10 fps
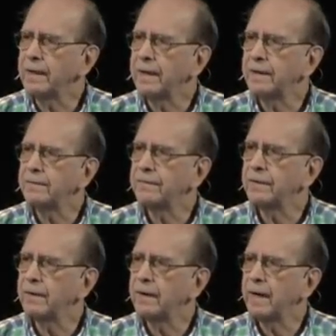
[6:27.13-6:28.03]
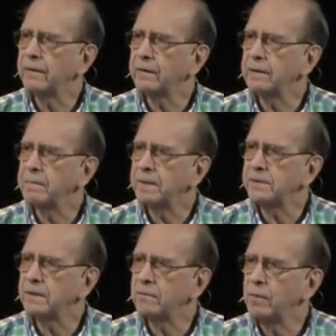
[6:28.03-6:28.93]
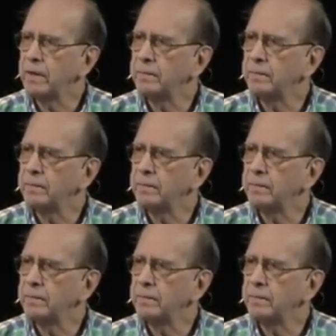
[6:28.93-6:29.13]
I had to figure out how to get myself well,